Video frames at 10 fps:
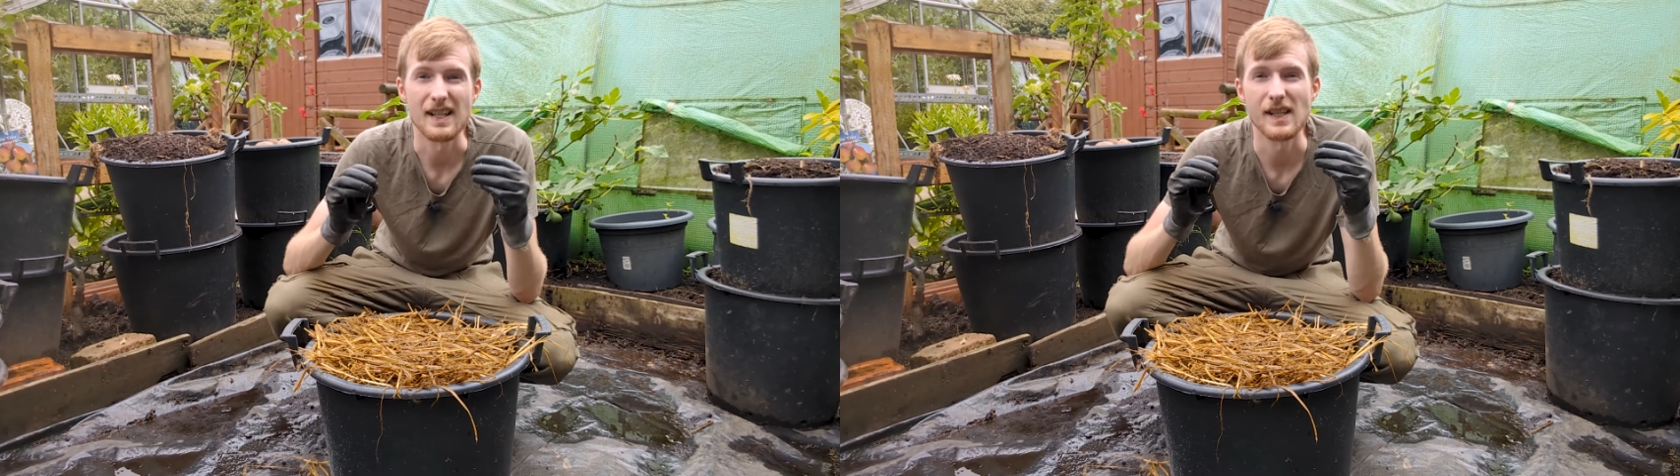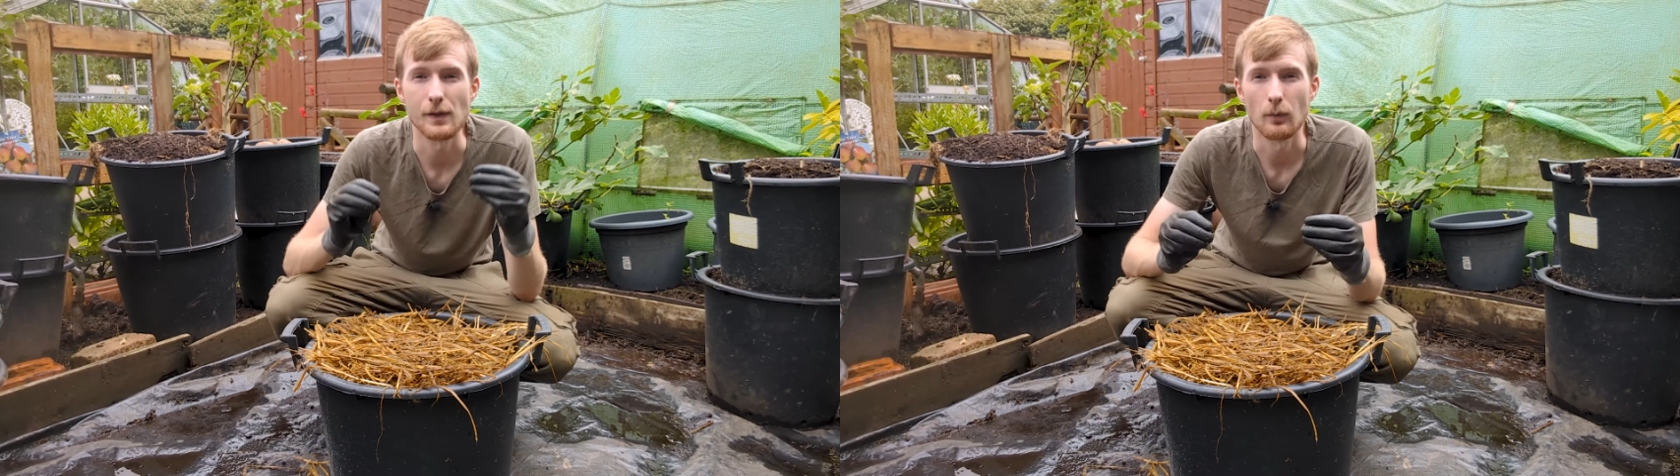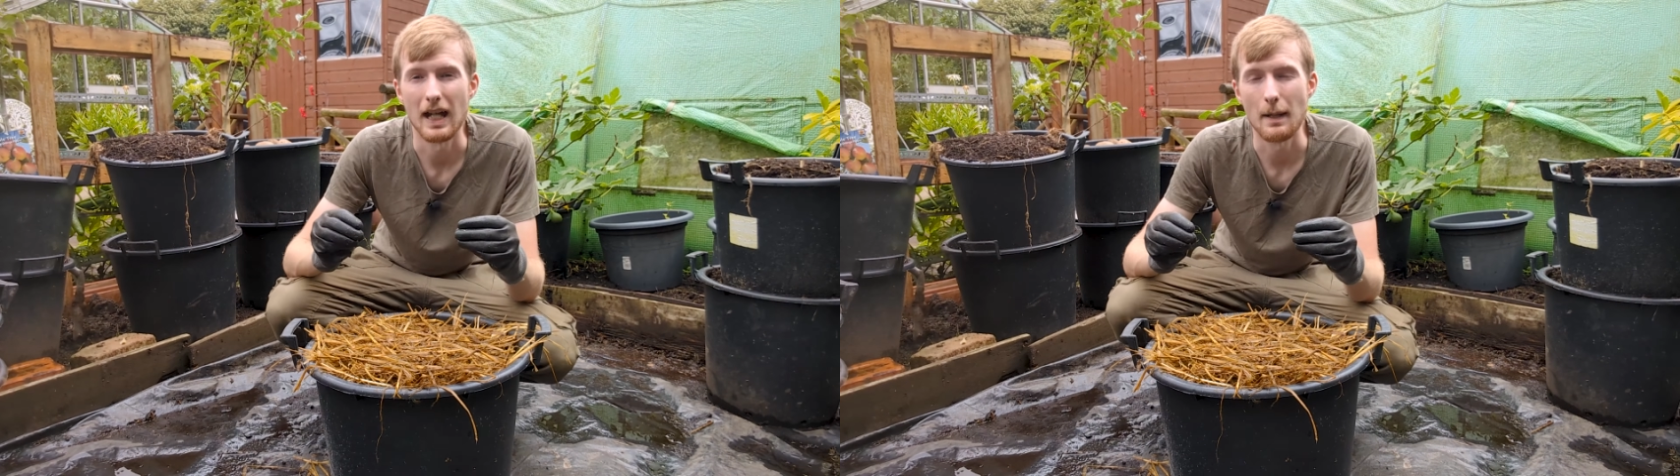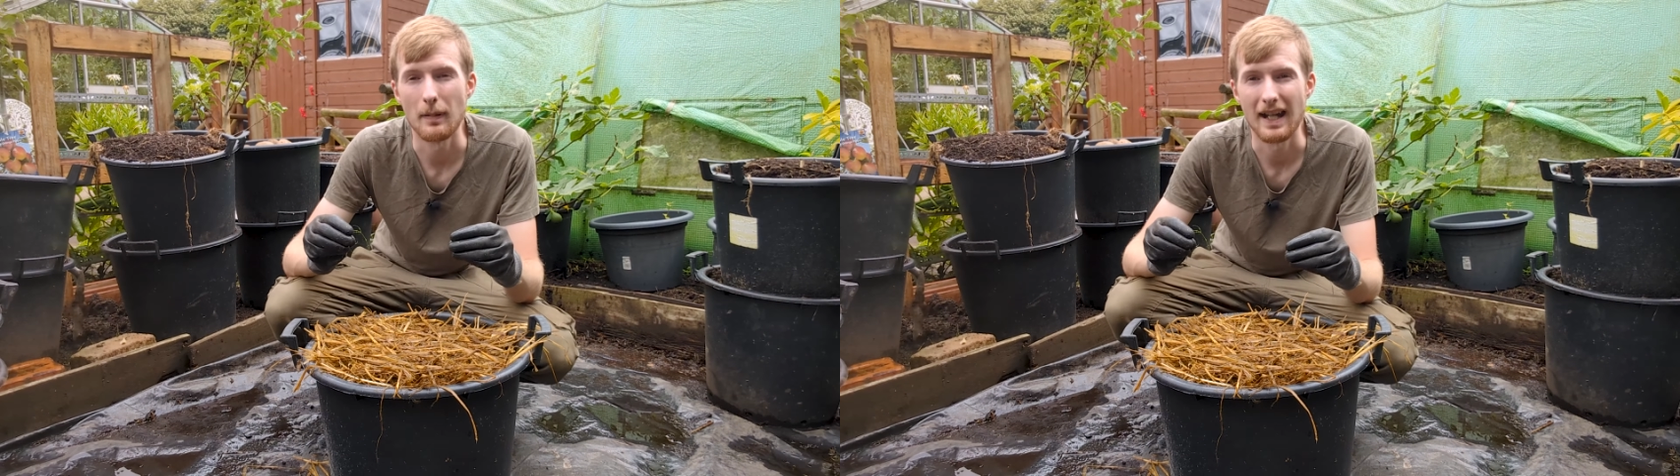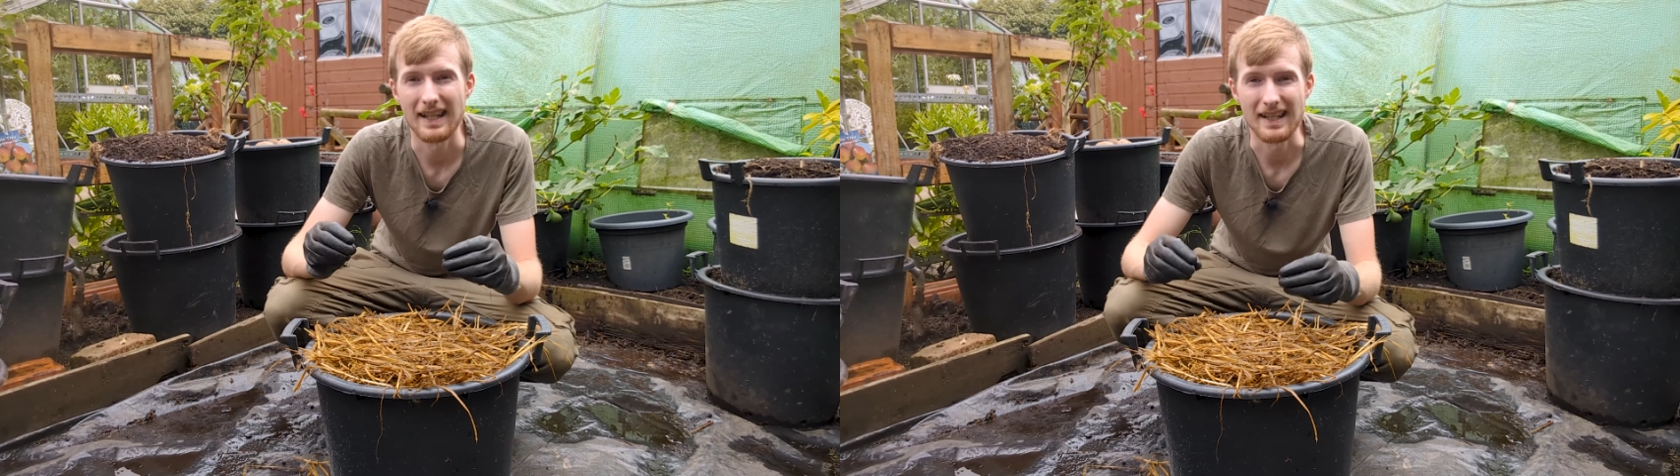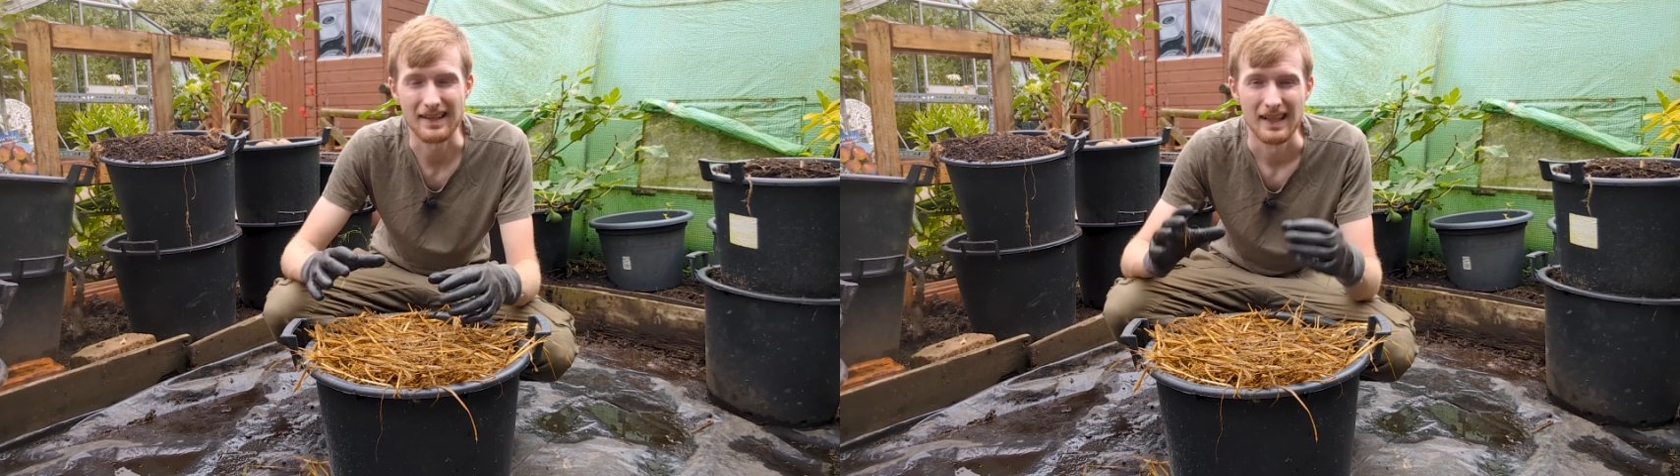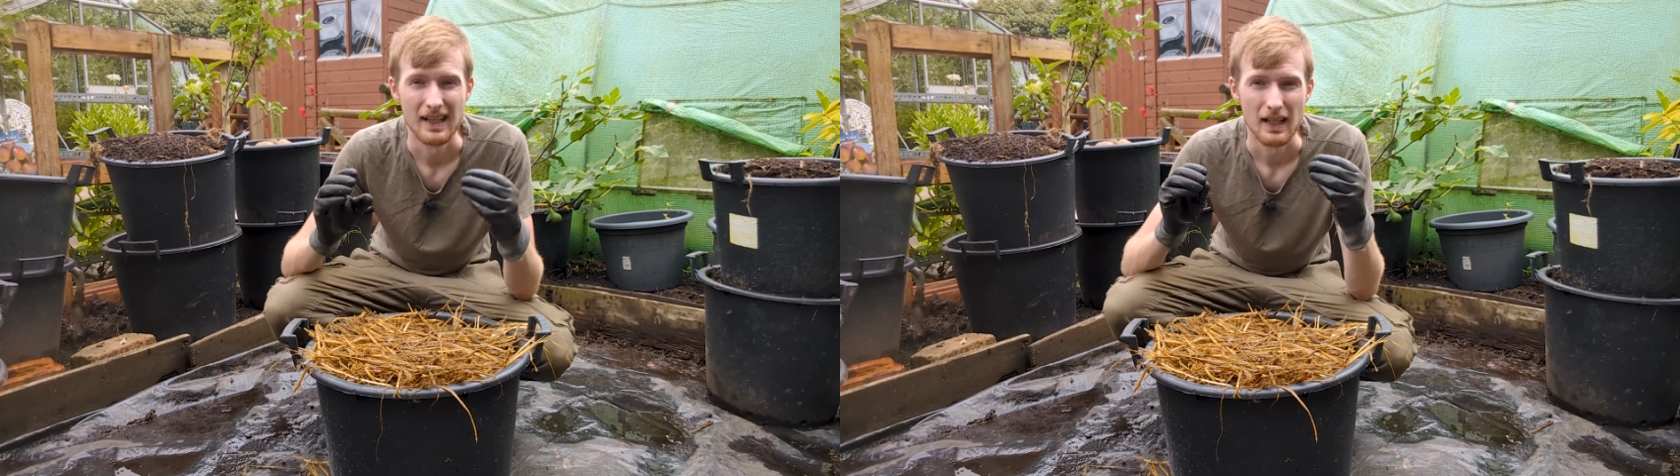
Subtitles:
swear by it.